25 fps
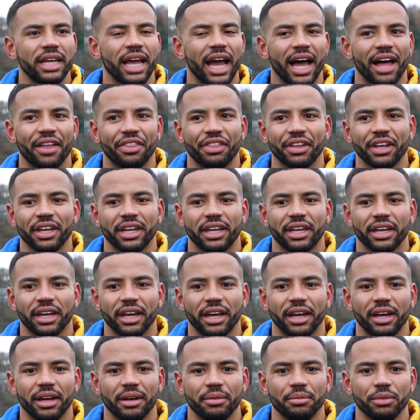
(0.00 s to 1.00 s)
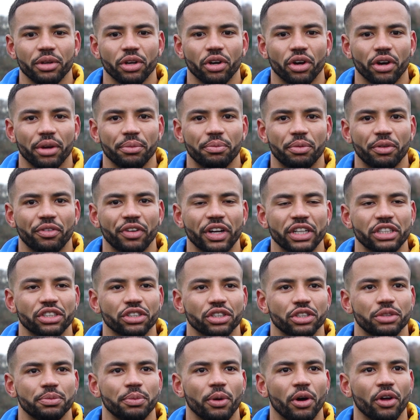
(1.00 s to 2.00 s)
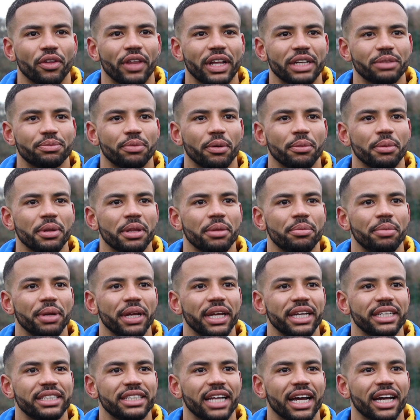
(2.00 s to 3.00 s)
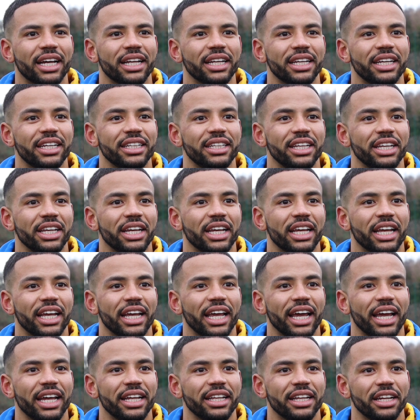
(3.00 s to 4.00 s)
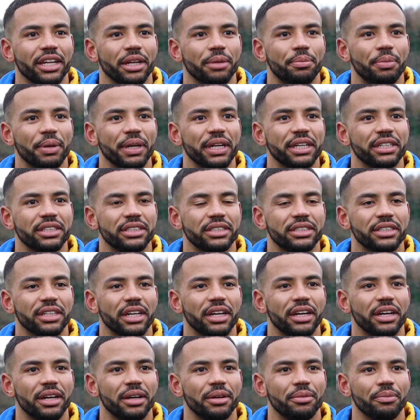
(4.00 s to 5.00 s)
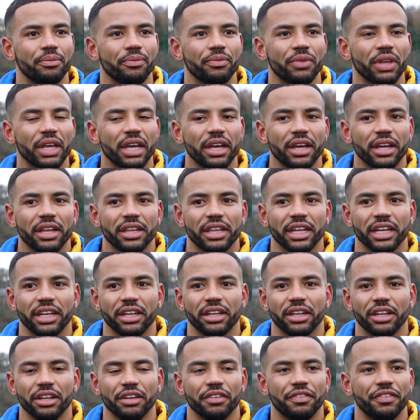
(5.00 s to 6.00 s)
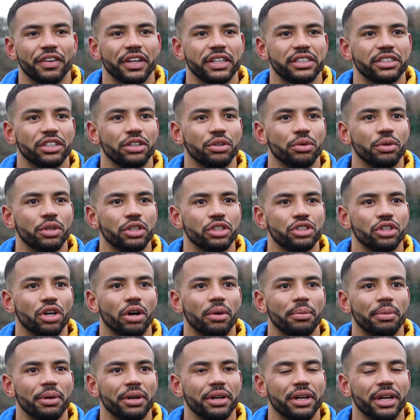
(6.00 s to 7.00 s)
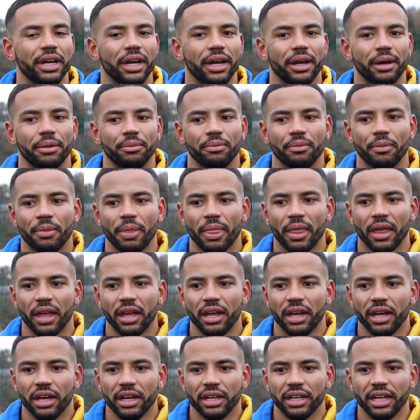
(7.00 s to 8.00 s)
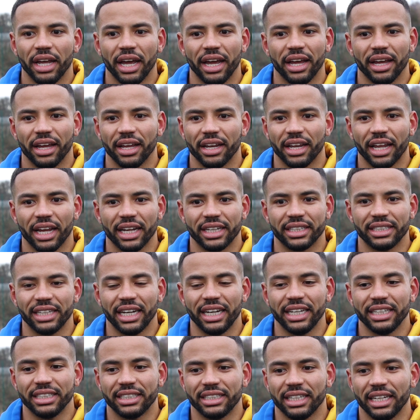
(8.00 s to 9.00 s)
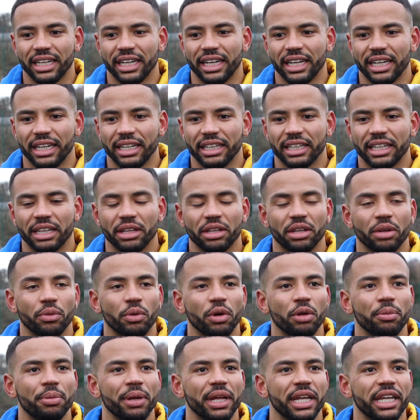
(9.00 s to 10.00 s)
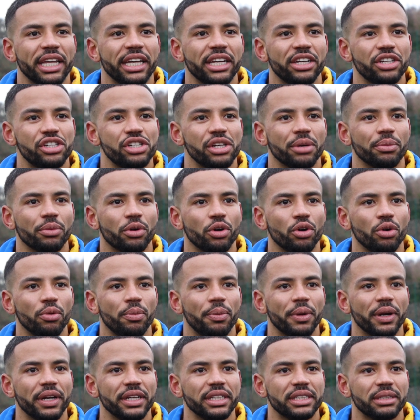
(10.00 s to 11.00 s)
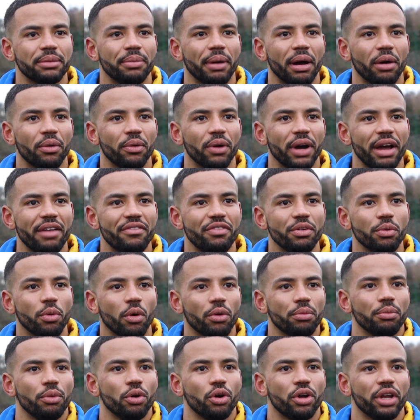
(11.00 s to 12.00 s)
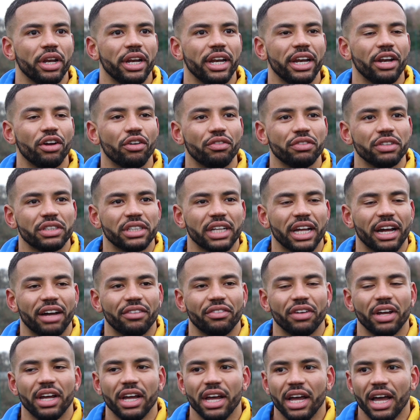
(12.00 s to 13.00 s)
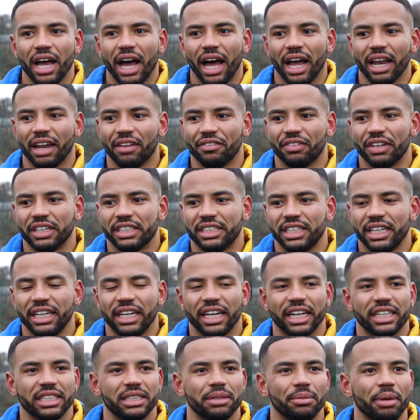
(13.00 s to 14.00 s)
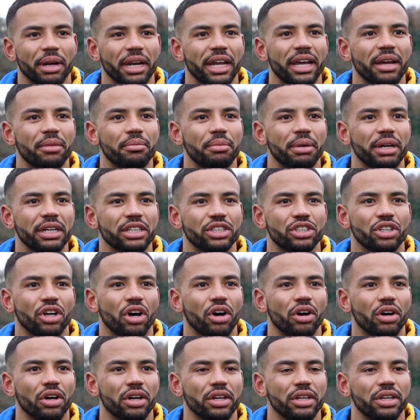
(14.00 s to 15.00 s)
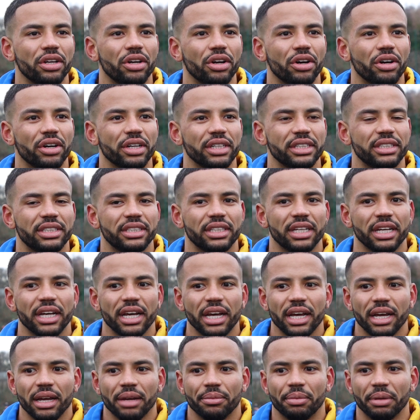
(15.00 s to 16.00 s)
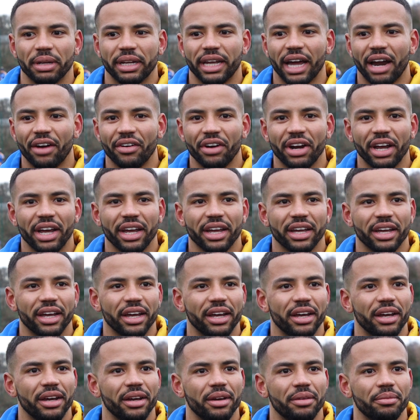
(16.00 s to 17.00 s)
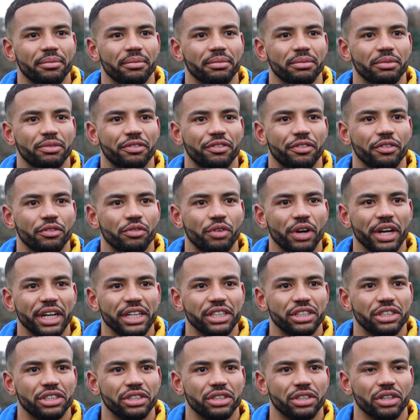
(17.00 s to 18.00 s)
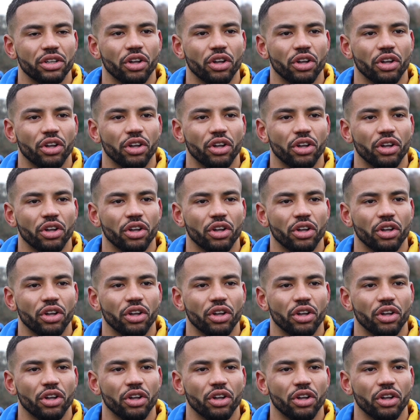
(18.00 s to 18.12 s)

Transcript: Yeah, I think in professional sport, that's probably the biggest accolade that you can get. That your peers think that you're fit to do the job. And yeah, like I said, there will be a leadership group, and it's about everyone mucking in. Obviously, I'll have the C next to my name, but it's not, it's with Gary, Rich,